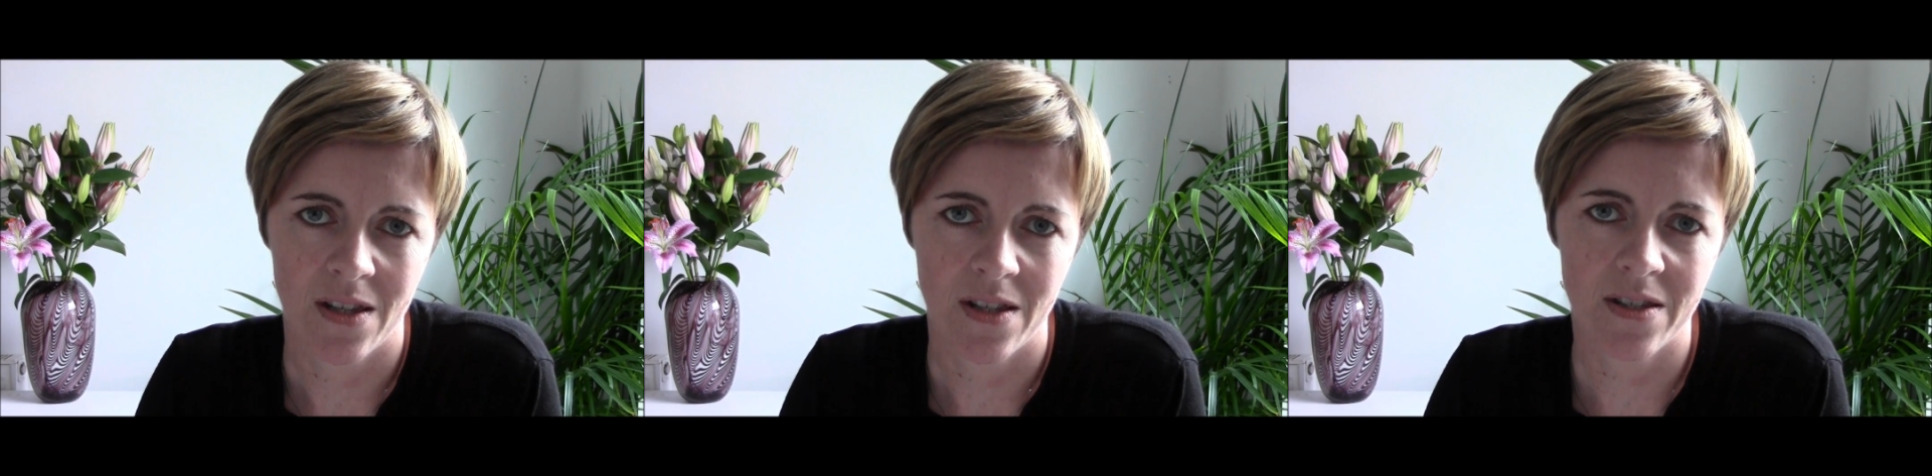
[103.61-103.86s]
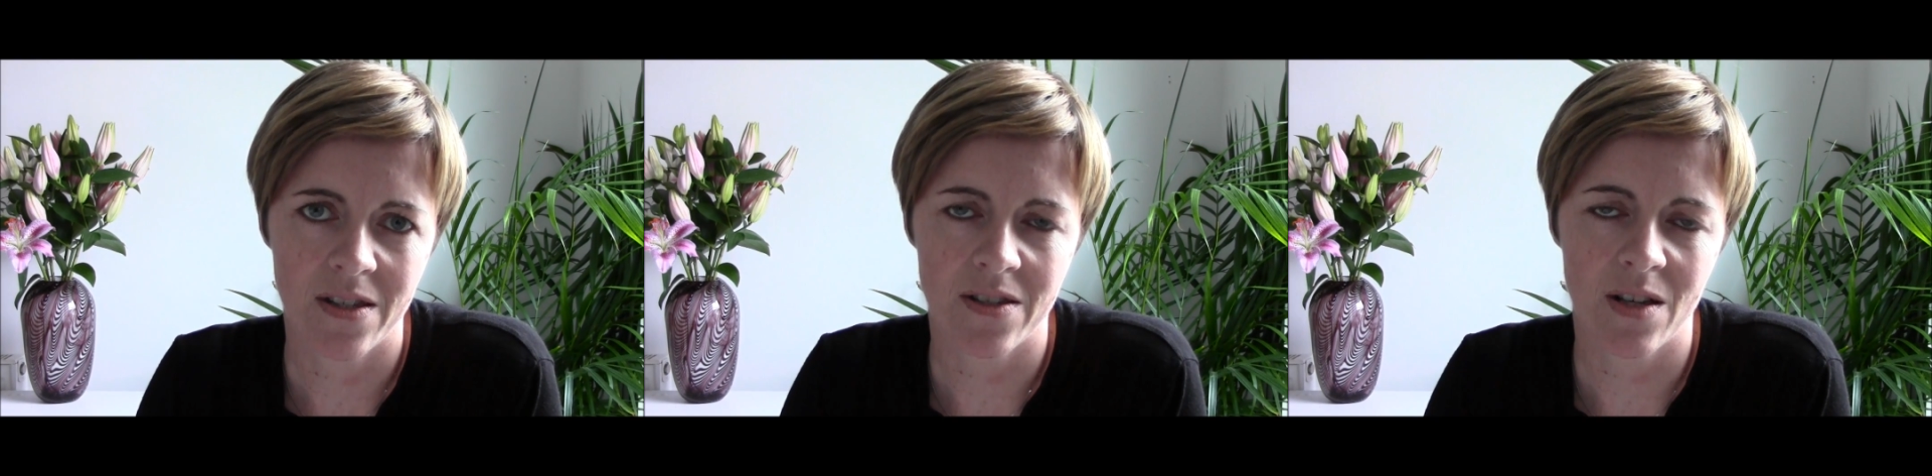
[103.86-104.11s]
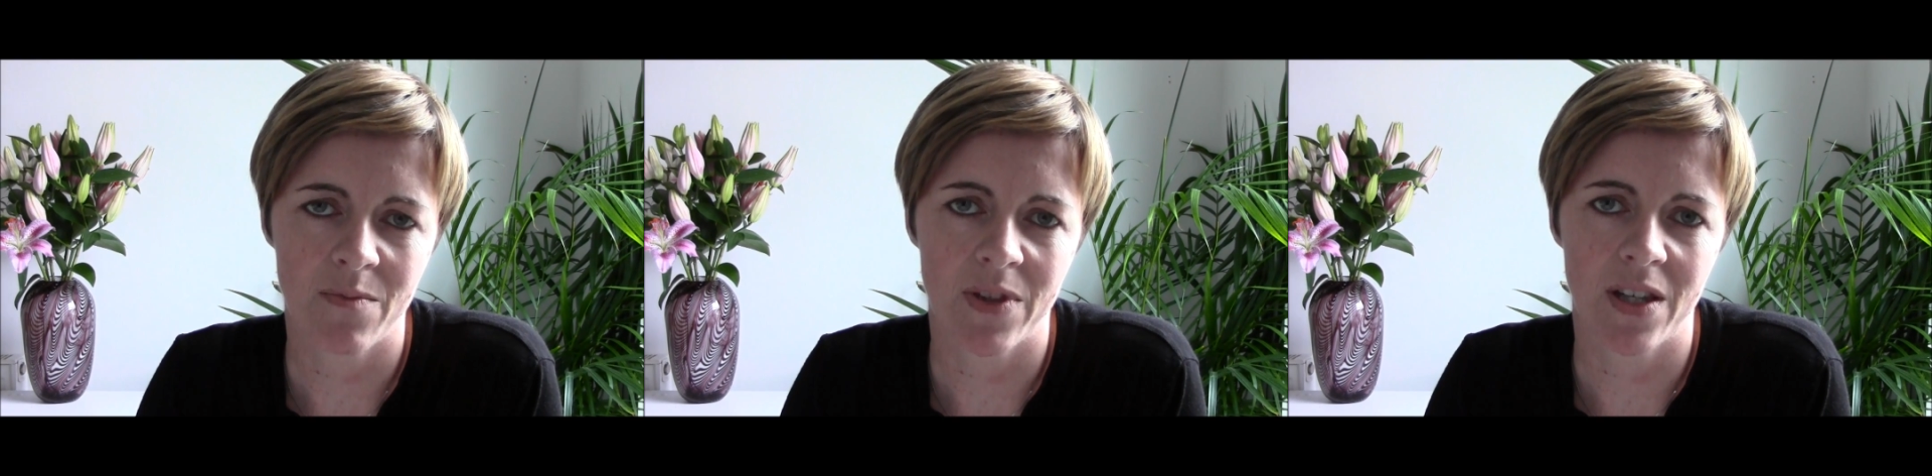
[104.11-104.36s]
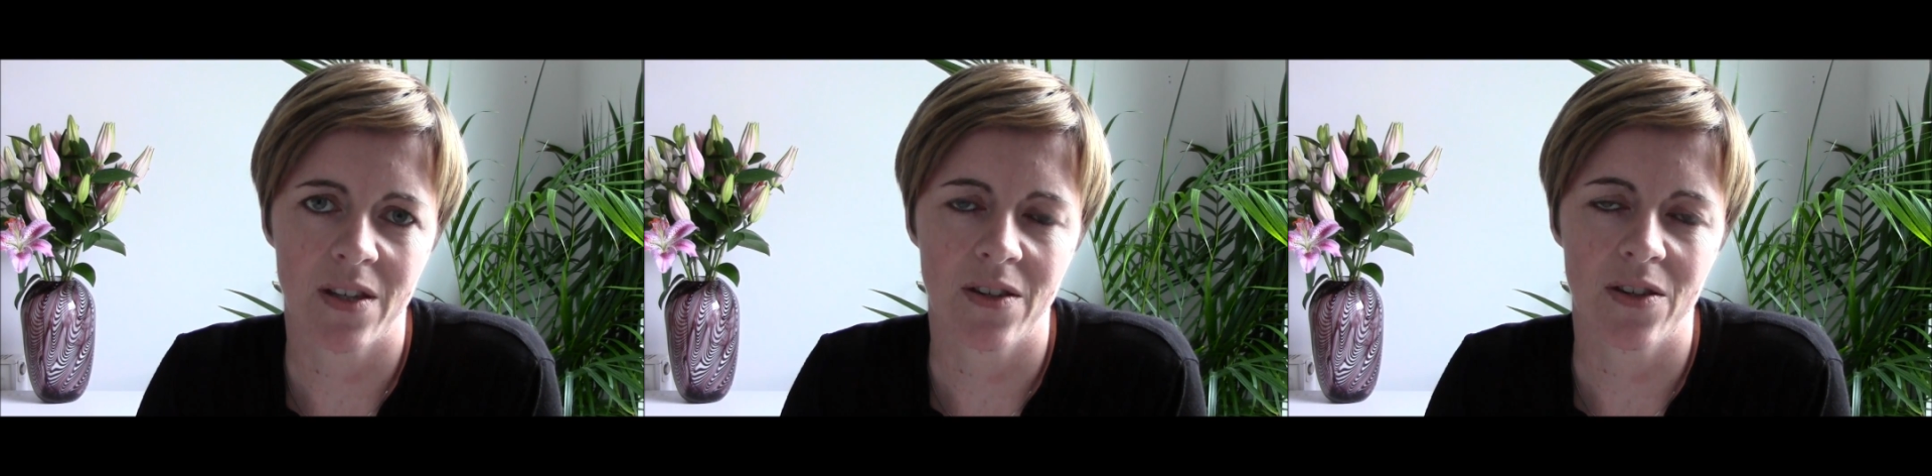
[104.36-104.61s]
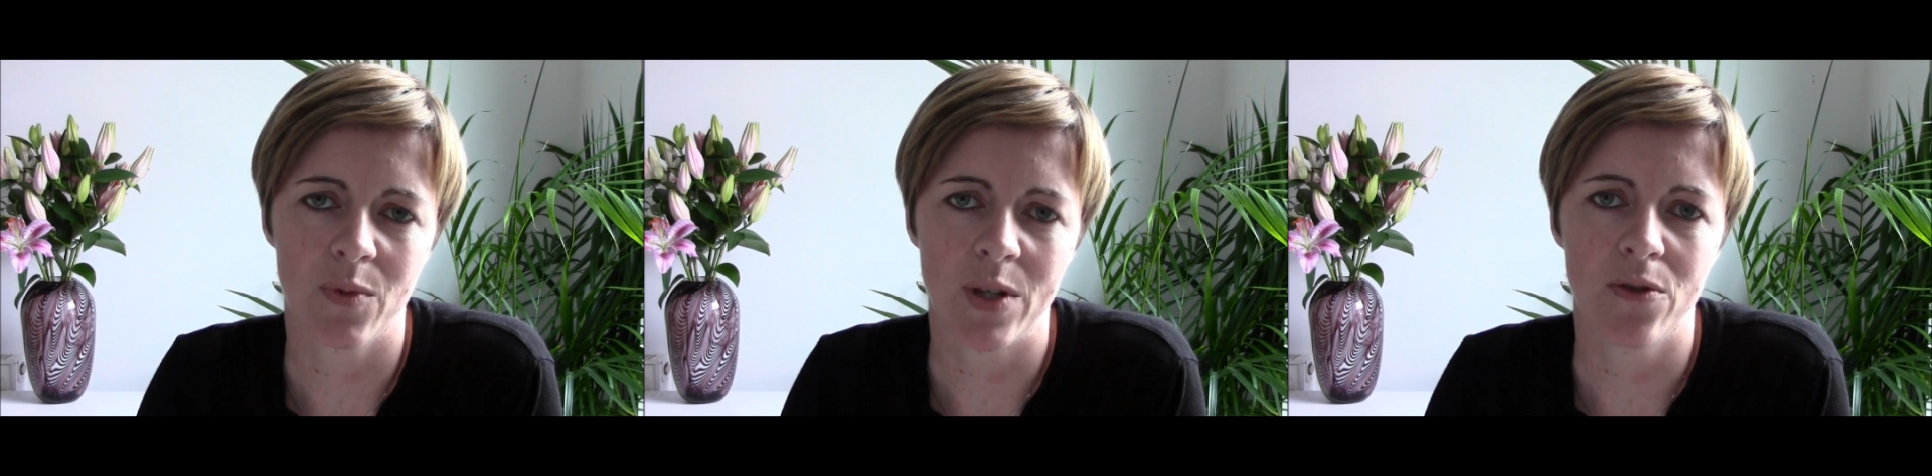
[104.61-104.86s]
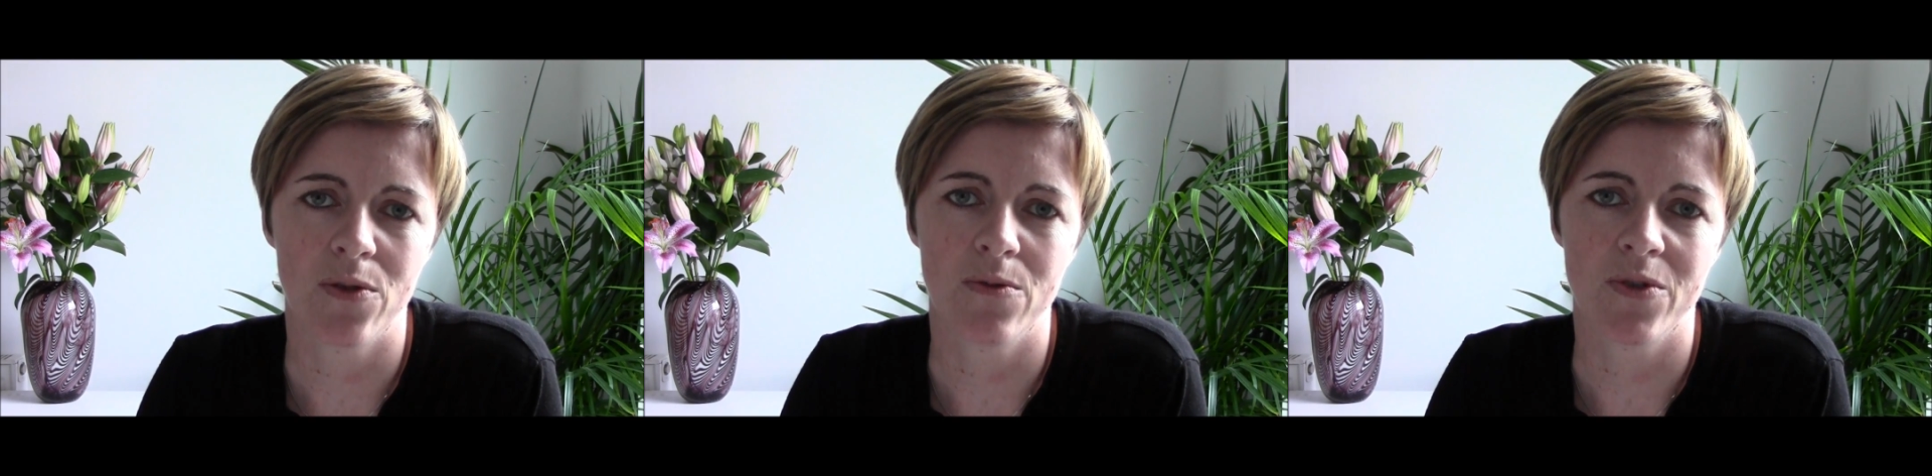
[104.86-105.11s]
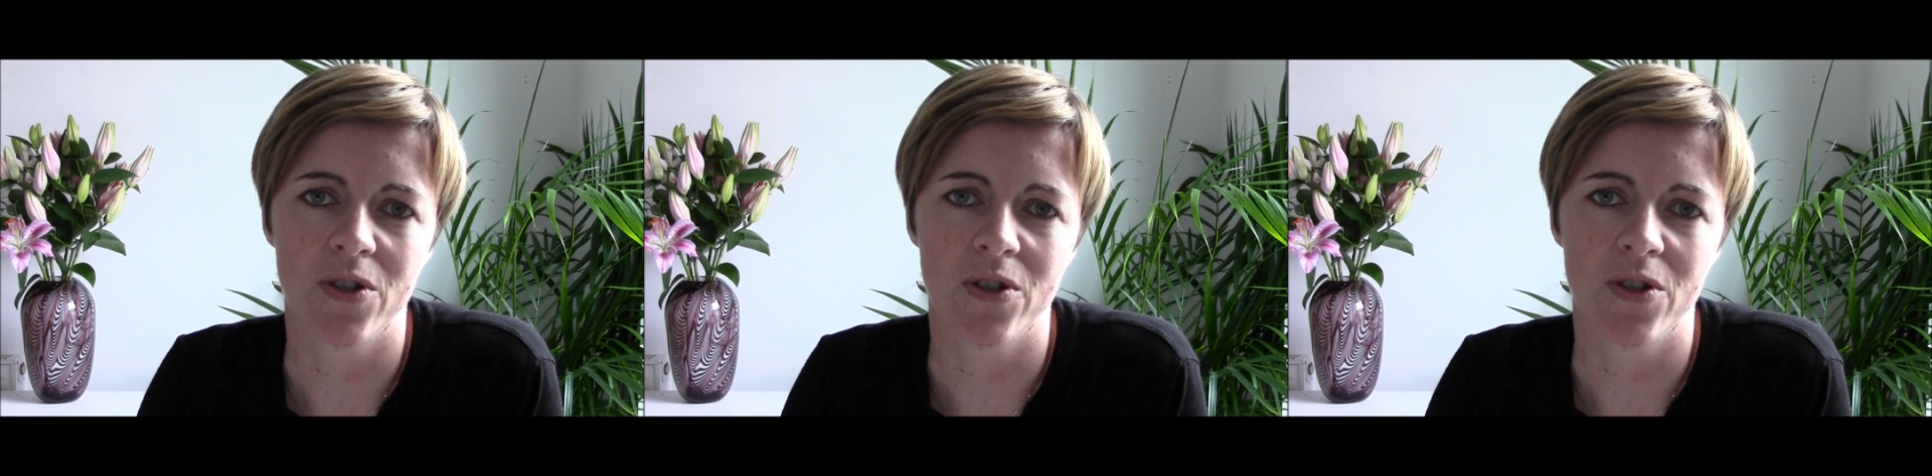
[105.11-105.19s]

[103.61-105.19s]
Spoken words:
This is something that we all